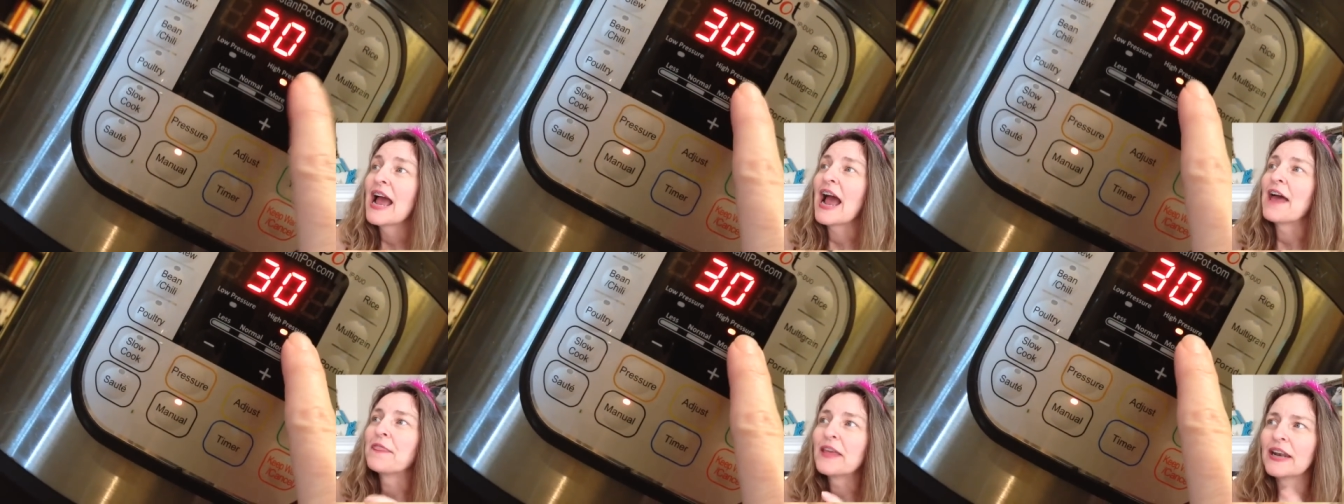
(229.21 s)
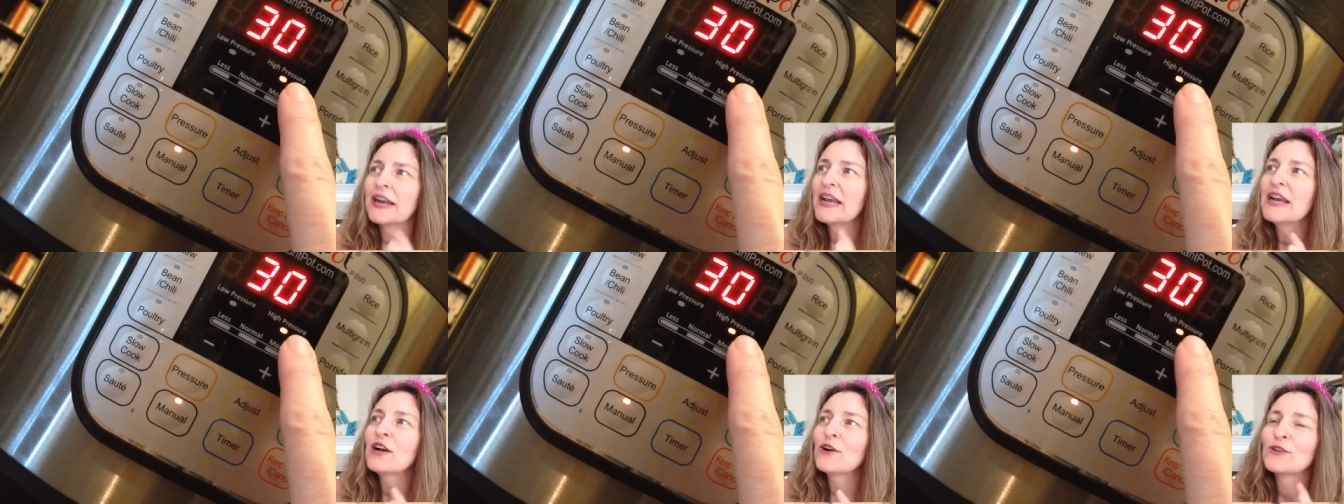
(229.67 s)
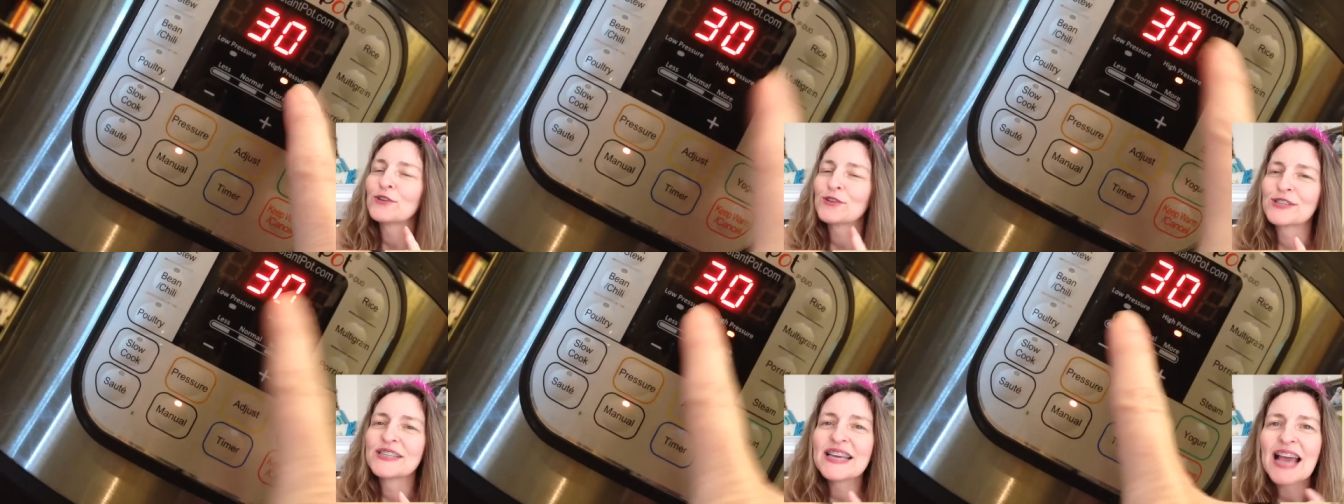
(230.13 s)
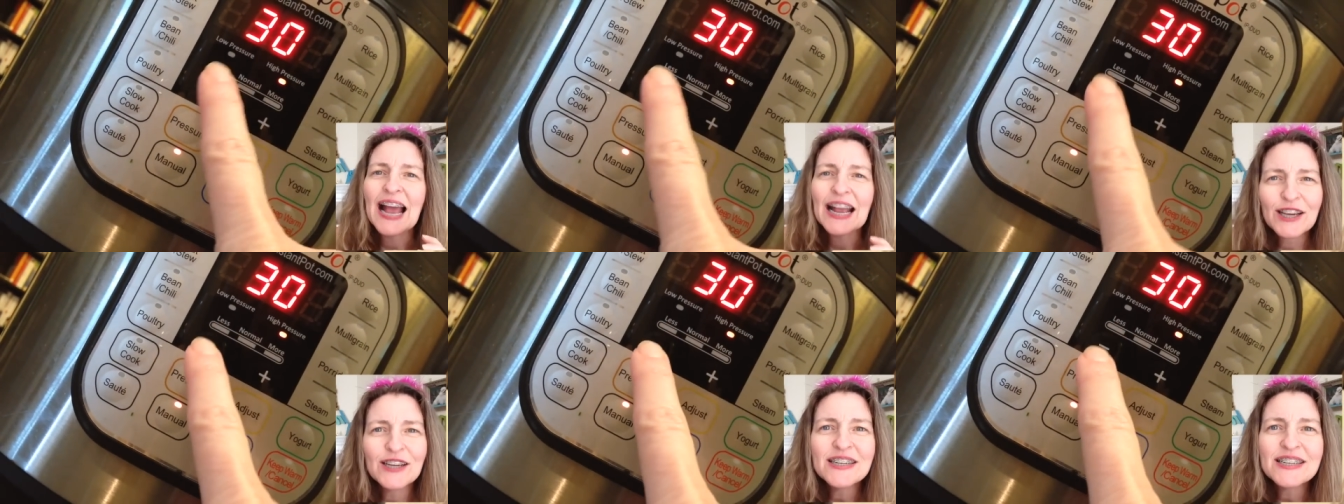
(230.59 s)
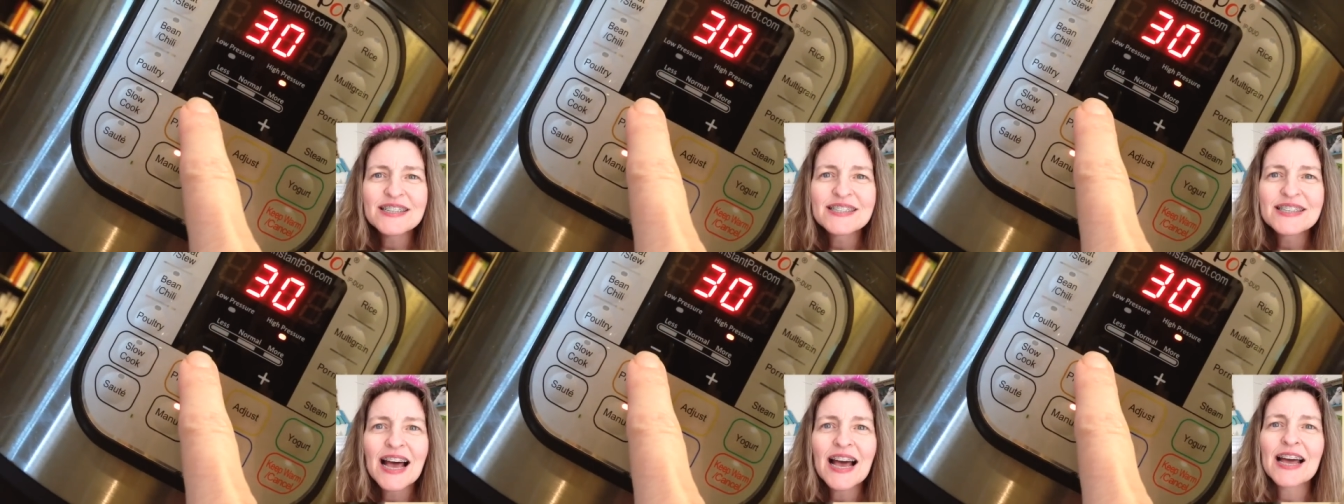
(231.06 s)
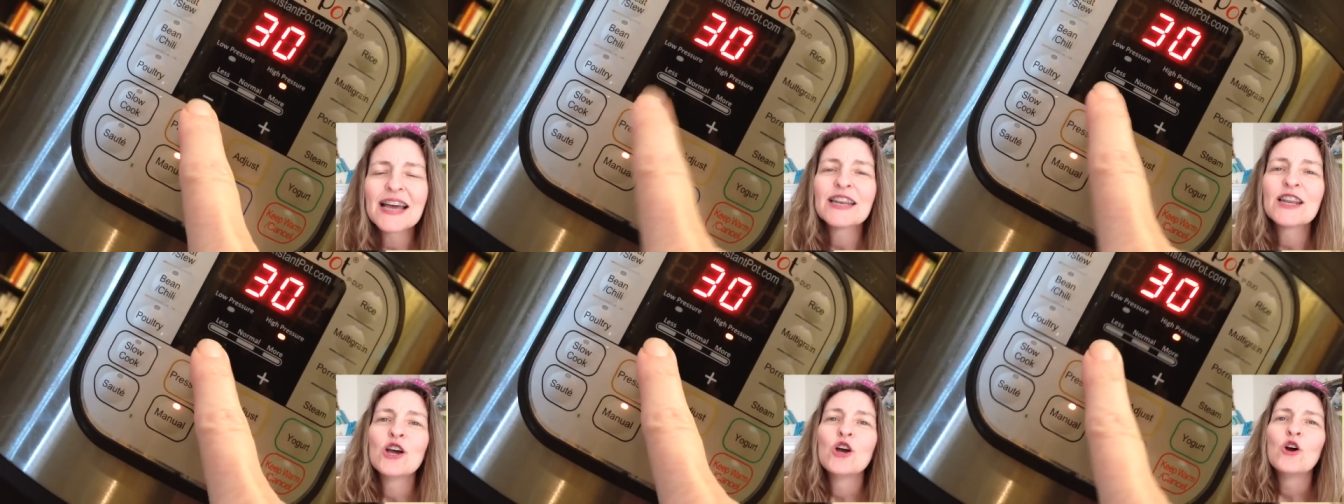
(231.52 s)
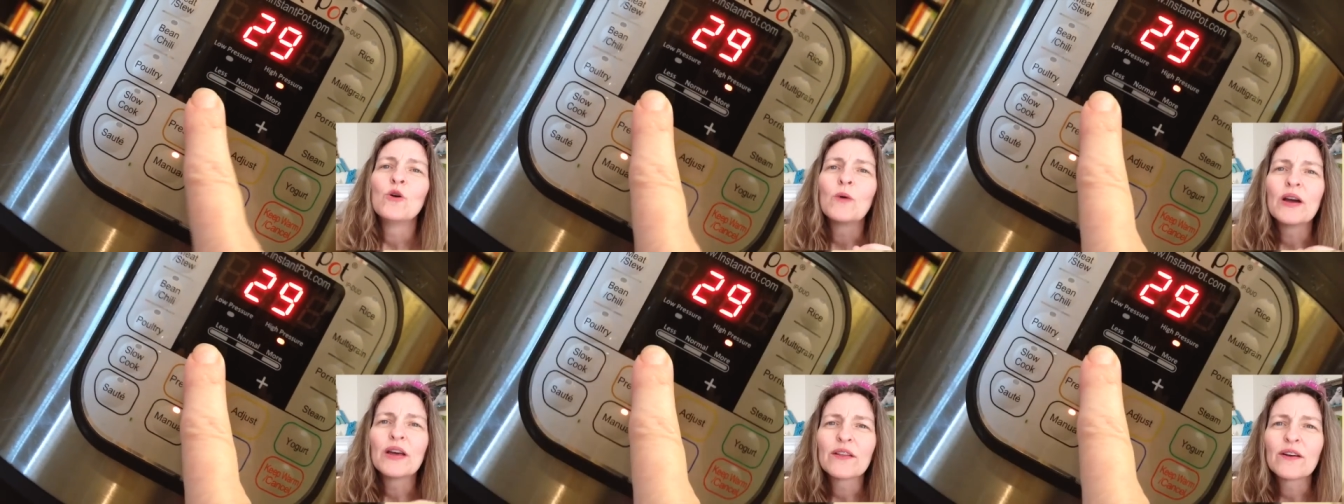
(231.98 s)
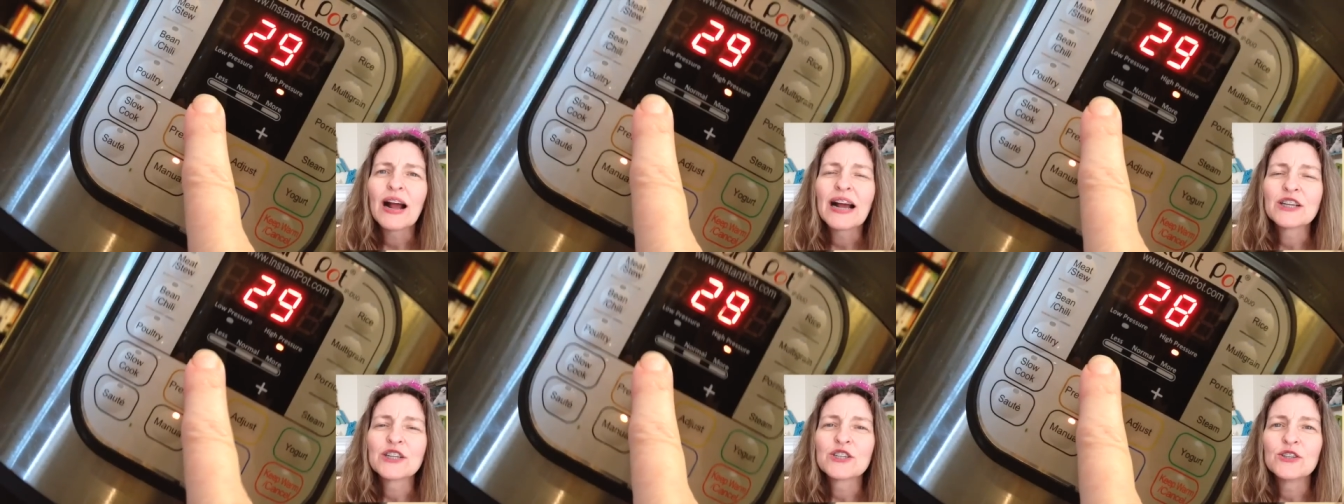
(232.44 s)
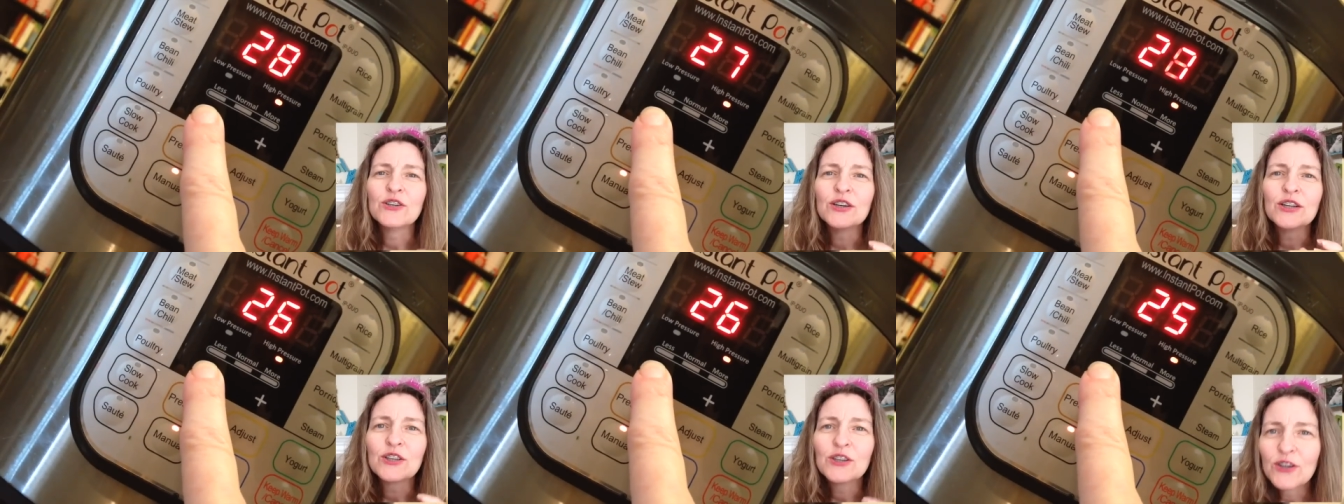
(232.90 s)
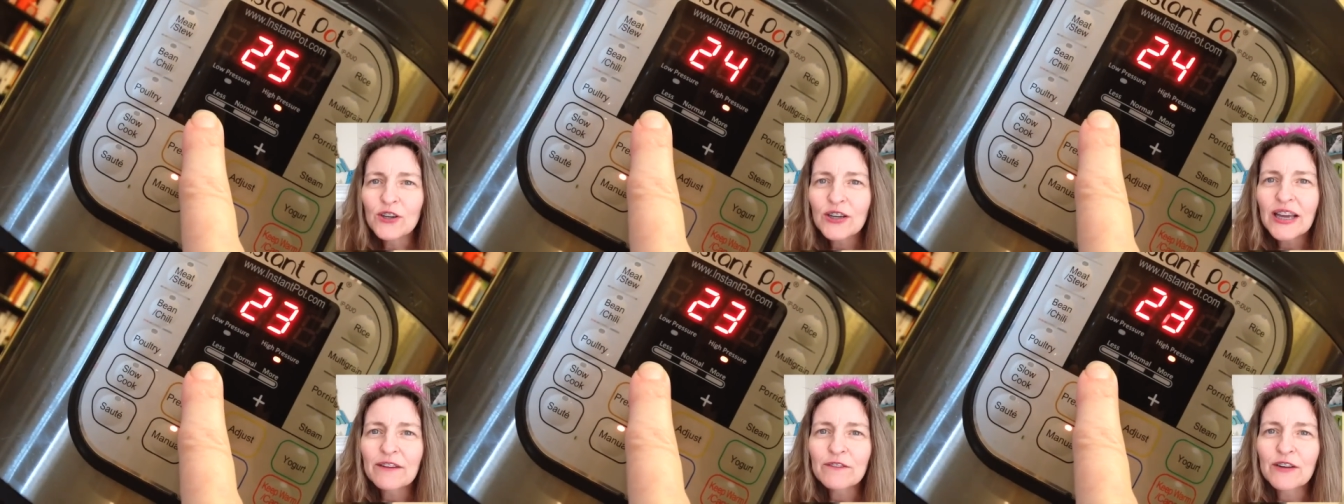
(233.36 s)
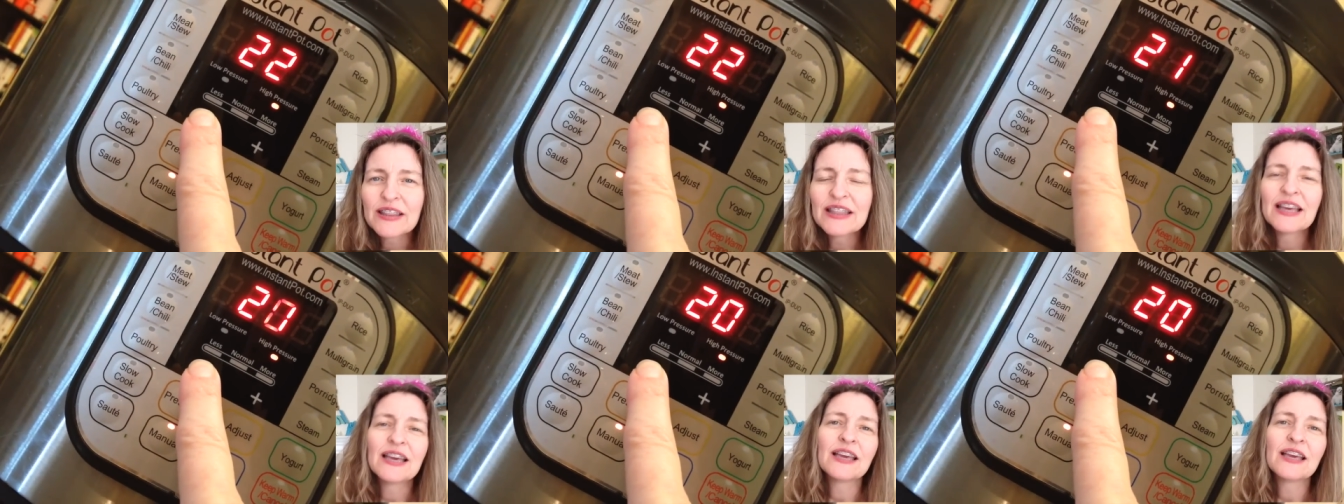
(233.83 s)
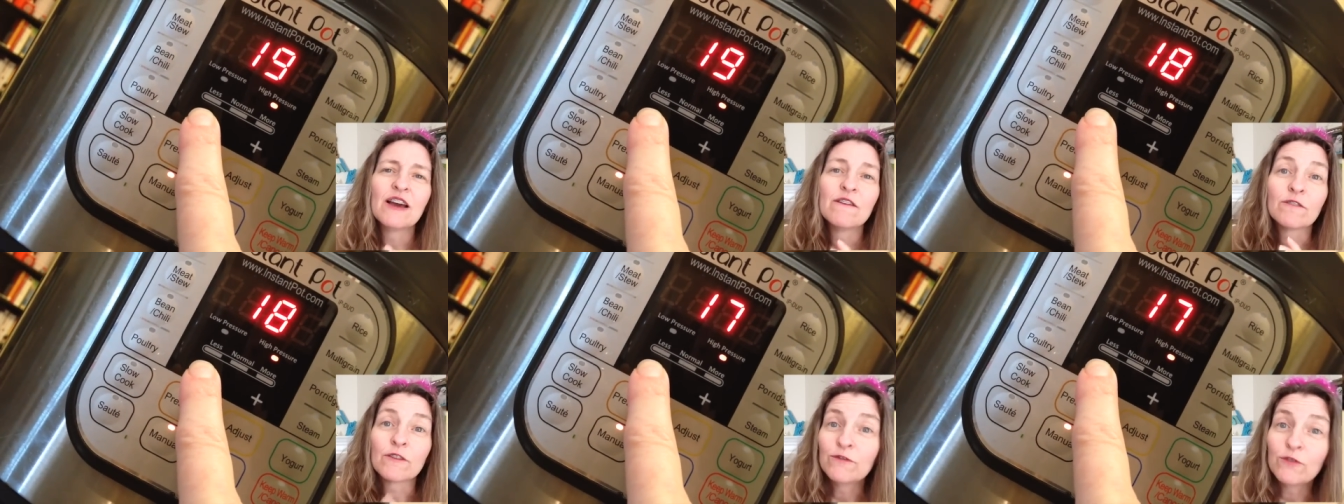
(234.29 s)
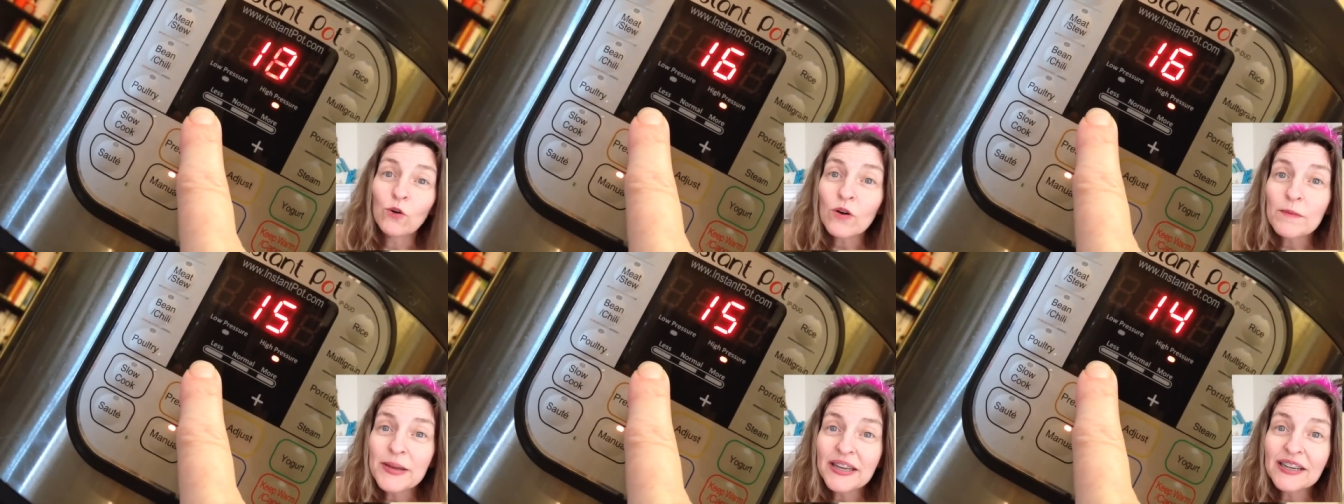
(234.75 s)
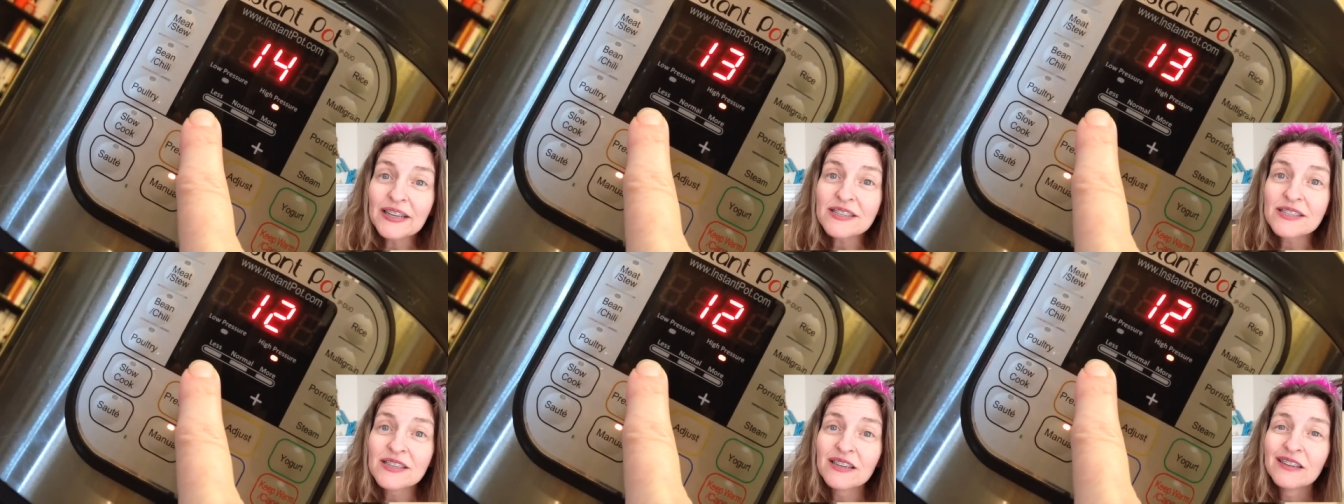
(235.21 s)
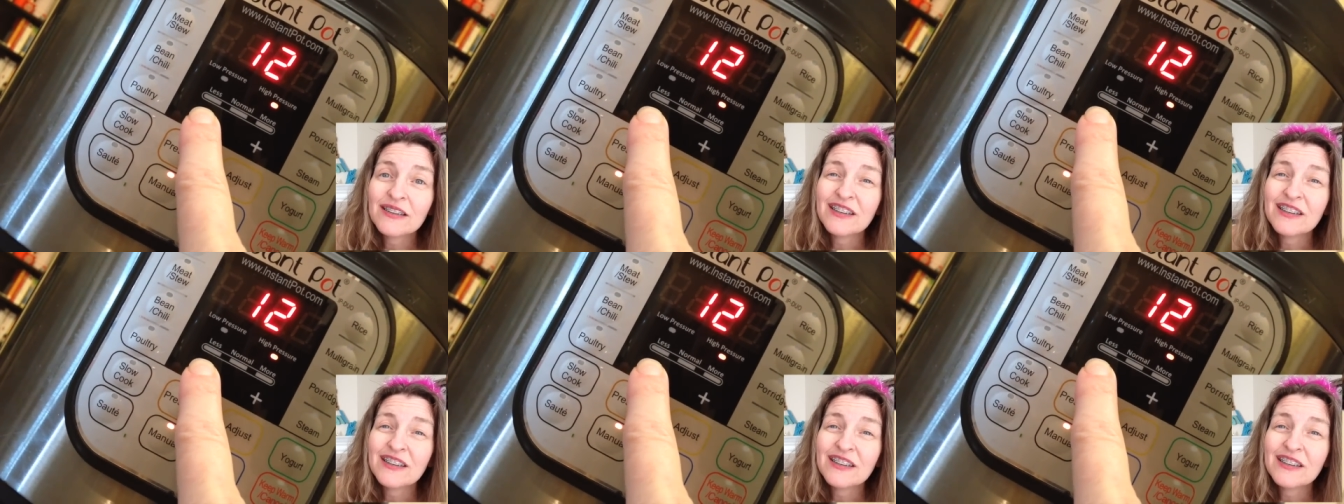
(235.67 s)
And then here you'll see I couldn't decide whether I should cook everything for four minutes